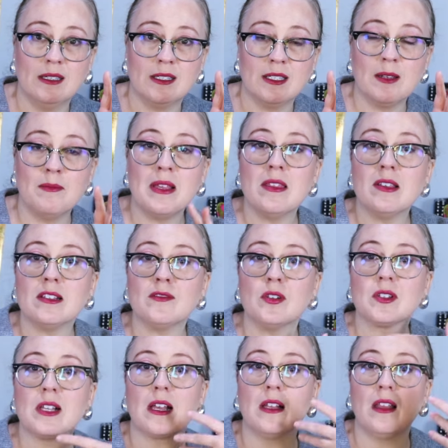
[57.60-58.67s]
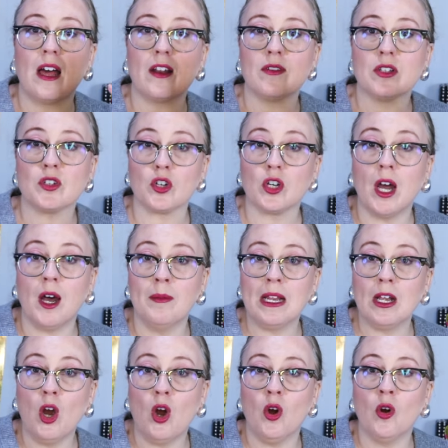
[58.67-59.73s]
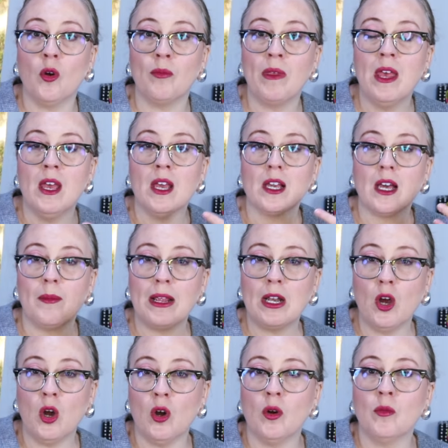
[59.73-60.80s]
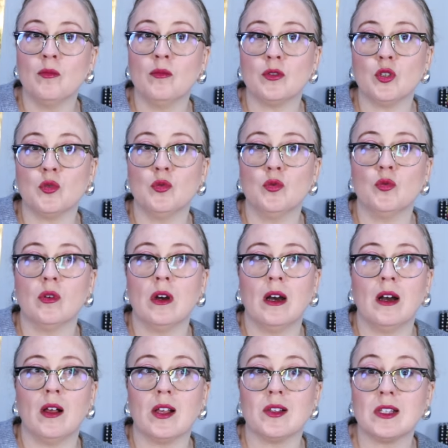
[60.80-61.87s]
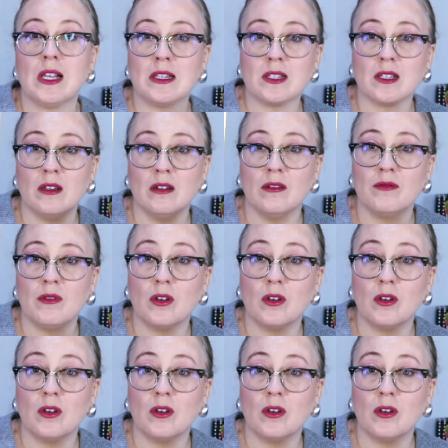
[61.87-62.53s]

to me this feels like a lot of us are coming home coming home to uh, a sense of